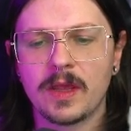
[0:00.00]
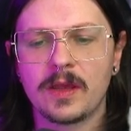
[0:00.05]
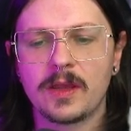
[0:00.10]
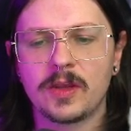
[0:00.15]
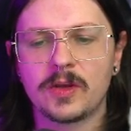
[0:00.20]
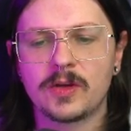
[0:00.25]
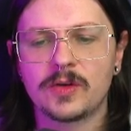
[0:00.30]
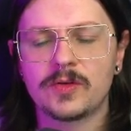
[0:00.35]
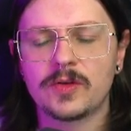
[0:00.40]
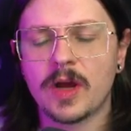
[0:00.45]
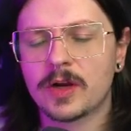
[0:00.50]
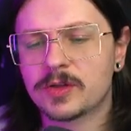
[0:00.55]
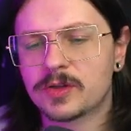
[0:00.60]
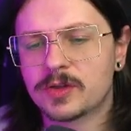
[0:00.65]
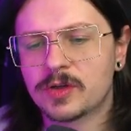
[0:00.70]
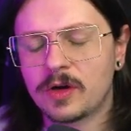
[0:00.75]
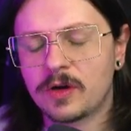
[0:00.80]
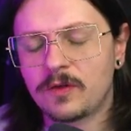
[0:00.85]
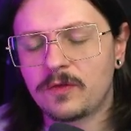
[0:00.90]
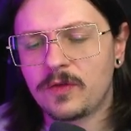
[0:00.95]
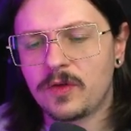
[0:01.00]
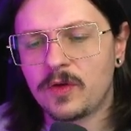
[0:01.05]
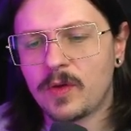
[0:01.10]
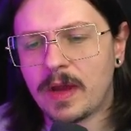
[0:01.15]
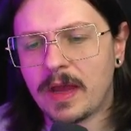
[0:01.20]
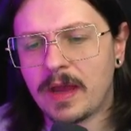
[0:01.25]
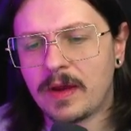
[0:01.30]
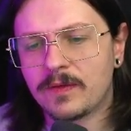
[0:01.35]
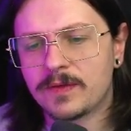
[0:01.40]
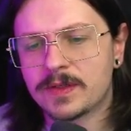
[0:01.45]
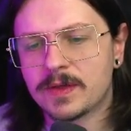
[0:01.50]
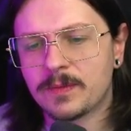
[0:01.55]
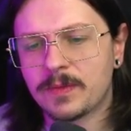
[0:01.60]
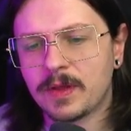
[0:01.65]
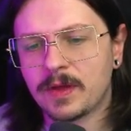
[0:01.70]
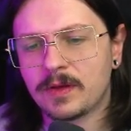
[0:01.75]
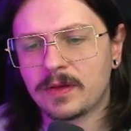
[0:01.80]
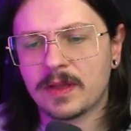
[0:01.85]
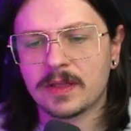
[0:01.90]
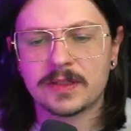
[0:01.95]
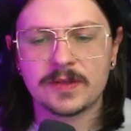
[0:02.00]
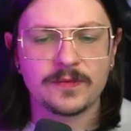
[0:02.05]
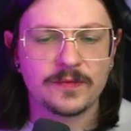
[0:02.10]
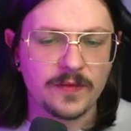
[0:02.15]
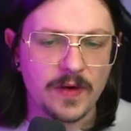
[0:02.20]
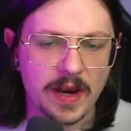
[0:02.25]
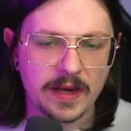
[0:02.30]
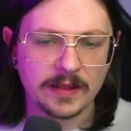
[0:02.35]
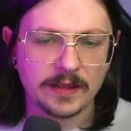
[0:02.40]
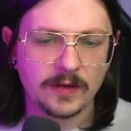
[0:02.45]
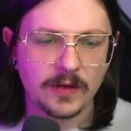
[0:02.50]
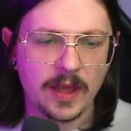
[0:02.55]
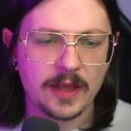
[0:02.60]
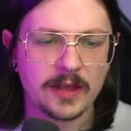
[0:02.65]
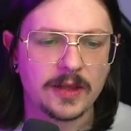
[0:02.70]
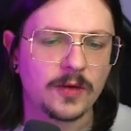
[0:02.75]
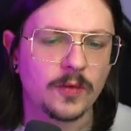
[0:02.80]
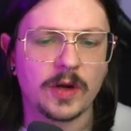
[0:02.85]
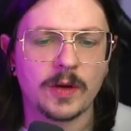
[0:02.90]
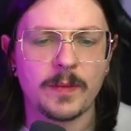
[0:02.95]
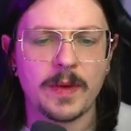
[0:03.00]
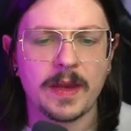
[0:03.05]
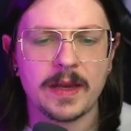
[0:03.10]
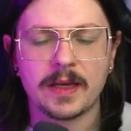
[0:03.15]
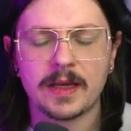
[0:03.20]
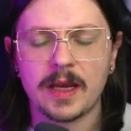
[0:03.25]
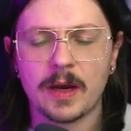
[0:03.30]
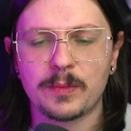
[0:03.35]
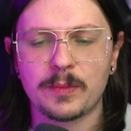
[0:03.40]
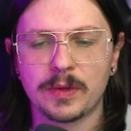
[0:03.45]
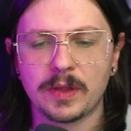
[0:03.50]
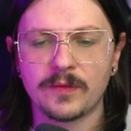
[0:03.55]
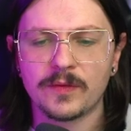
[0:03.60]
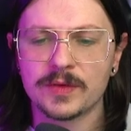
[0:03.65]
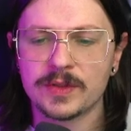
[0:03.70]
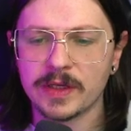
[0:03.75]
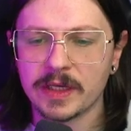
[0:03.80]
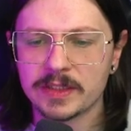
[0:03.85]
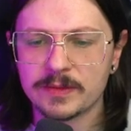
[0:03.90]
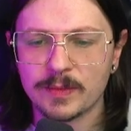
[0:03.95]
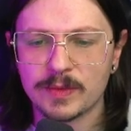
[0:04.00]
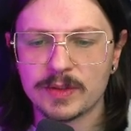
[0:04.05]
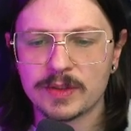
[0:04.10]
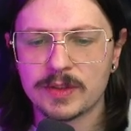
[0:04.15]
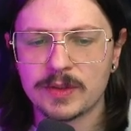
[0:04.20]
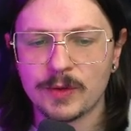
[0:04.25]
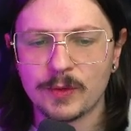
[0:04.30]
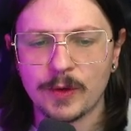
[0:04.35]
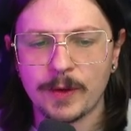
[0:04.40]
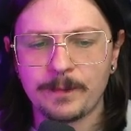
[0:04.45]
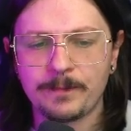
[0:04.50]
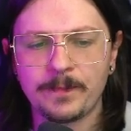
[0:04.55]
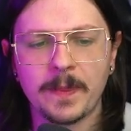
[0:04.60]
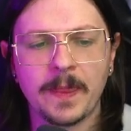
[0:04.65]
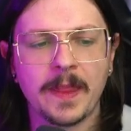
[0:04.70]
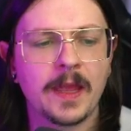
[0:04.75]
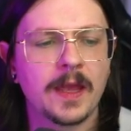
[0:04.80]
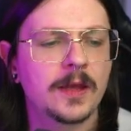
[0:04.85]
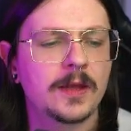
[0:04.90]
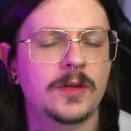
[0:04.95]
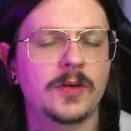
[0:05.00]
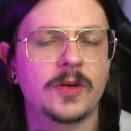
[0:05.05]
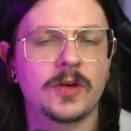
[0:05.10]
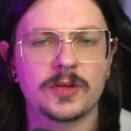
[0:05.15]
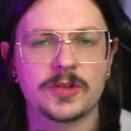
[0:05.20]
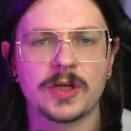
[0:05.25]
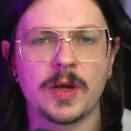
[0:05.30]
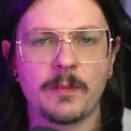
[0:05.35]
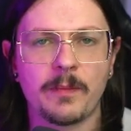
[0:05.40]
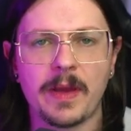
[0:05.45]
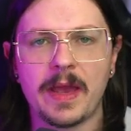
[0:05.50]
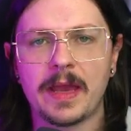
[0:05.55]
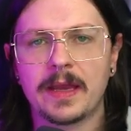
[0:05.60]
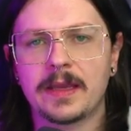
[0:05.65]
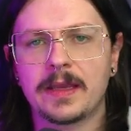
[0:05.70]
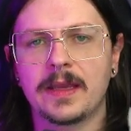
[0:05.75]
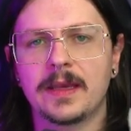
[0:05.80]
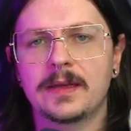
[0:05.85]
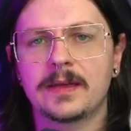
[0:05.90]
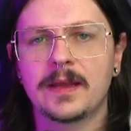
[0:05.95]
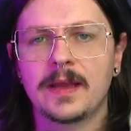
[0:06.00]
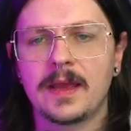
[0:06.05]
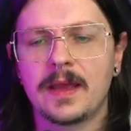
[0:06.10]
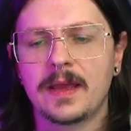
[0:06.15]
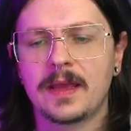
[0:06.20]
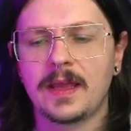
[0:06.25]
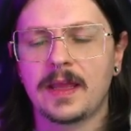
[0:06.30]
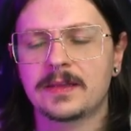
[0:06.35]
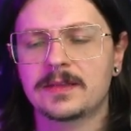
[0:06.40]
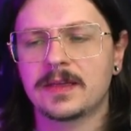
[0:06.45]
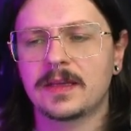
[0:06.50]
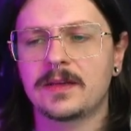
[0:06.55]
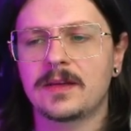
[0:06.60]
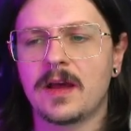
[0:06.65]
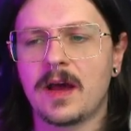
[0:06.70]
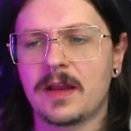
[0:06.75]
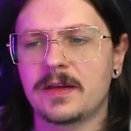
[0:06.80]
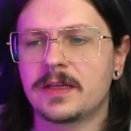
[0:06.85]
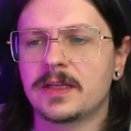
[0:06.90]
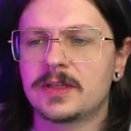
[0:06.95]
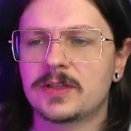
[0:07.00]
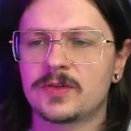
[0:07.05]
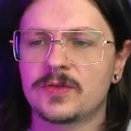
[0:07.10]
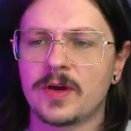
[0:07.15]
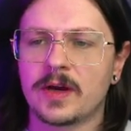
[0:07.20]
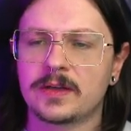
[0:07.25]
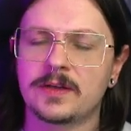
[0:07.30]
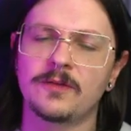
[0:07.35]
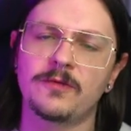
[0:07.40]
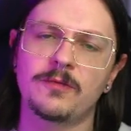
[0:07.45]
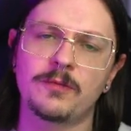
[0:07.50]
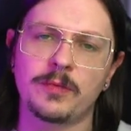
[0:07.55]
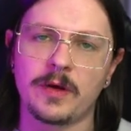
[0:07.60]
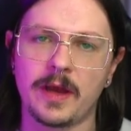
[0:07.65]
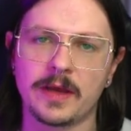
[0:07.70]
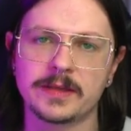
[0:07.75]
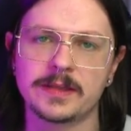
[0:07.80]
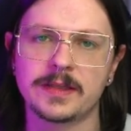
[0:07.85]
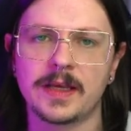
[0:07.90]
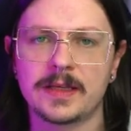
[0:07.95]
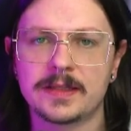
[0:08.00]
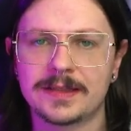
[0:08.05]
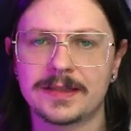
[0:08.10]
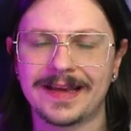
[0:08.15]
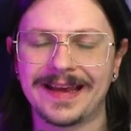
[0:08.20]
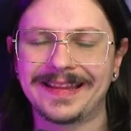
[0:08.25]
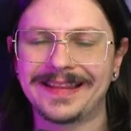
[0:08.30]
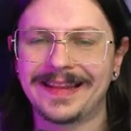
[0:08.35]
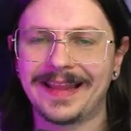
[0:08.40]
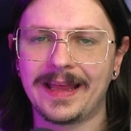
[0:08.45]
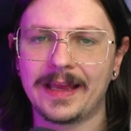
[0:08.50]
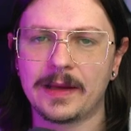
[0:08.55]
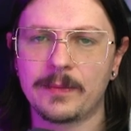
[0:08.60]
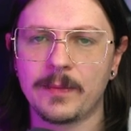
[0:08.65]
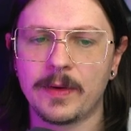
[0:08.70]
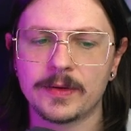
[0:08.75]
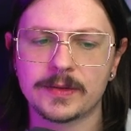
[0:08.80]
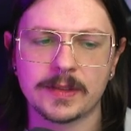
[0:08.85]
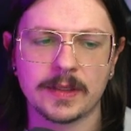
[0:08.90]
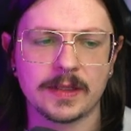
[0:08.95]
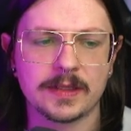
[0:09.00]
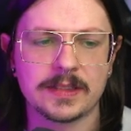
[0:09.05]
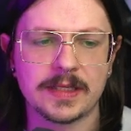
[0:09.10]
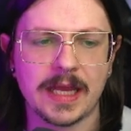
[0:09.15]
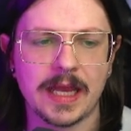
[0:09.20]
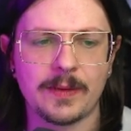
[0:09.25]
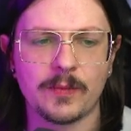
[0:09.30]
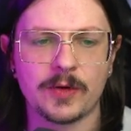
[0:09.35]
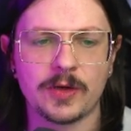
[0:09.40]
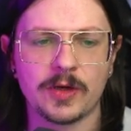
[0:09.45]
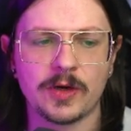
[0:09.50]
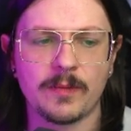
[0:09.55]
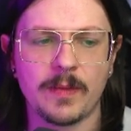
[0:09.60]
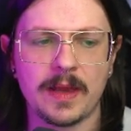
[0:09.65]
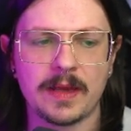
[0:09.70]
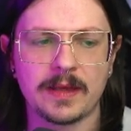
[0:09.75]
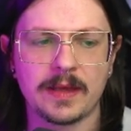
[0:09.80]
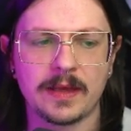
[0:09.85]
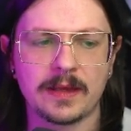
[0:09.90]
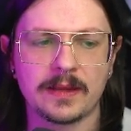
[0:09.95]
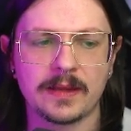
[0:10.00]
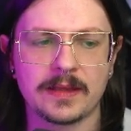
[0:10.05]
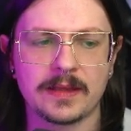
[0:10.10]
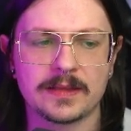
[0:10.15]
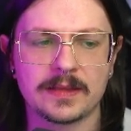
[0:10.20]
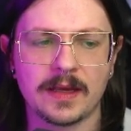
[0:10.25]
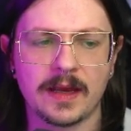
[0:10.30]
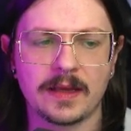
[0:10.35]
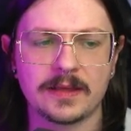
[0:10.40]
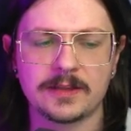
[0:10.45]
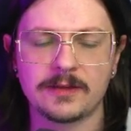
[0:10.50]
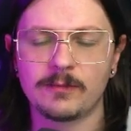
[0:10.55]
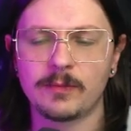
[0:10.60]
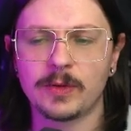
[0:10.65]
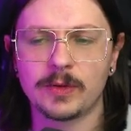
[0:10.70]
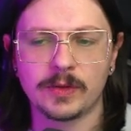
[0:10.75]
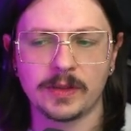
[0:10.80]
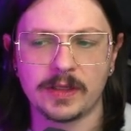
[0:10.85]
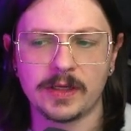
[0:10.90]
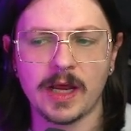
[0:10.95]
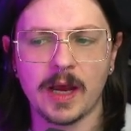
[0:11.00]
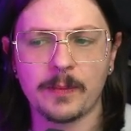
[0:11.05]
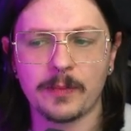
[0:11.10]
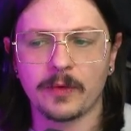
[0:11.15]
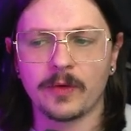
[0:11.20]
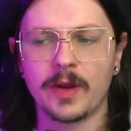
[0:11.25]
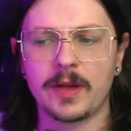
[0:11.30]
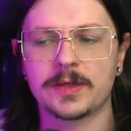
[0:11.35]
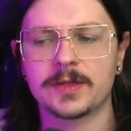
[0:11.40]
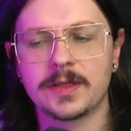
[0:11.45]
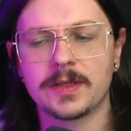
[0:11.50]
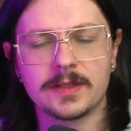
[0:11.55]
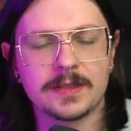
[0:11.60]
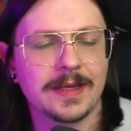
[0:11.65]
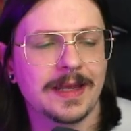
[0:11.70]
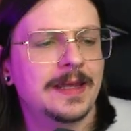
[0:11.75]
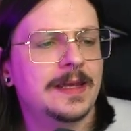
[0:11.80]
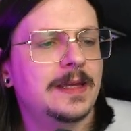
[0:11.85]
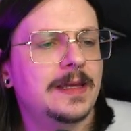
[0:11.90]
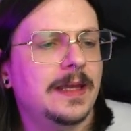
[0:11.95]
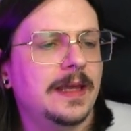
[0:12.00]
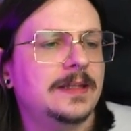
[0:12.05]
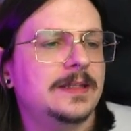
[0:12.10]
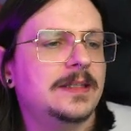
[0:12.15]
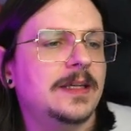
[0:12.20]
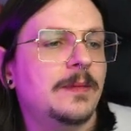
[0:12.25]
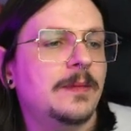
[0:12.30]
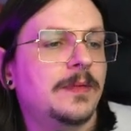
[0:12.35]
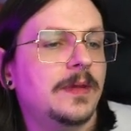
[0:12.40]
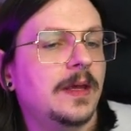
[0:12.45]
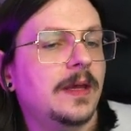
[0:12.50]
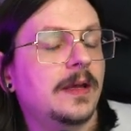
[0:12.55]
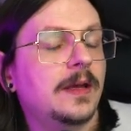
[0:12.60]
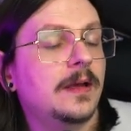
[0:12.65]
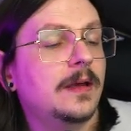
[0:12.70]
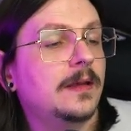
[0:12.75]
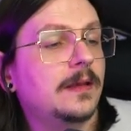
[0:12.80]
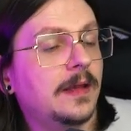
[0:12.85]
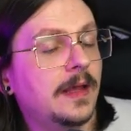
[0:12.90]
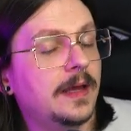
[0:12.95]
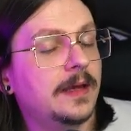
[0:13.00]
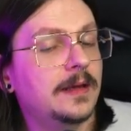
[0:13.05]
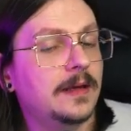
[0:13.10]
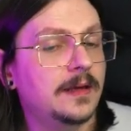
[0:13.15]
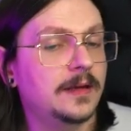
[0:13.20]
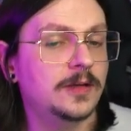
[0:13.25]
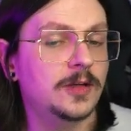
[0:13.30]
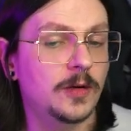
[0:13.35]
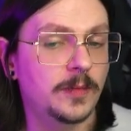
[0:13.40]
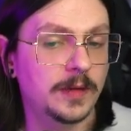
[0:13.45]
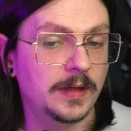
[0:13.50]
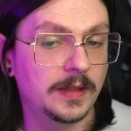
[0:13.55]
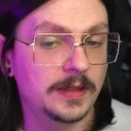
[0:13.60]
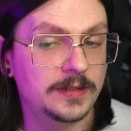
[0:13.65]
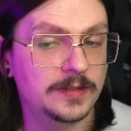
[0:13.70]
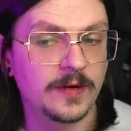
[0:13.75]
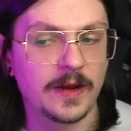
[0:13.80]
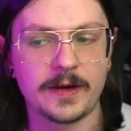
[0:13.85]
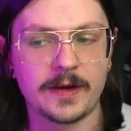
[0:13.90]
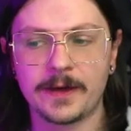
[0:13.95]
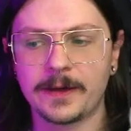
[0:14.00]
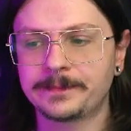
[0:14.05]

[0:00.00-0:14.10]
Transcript: You're not sure if you have something that's final yet, you want to make a couple of adjustments to it. You can jump back in. It's a non-destructive process, unlike most of the time when you're making these kinds of Boolean operations in something like Adobe Illustrator.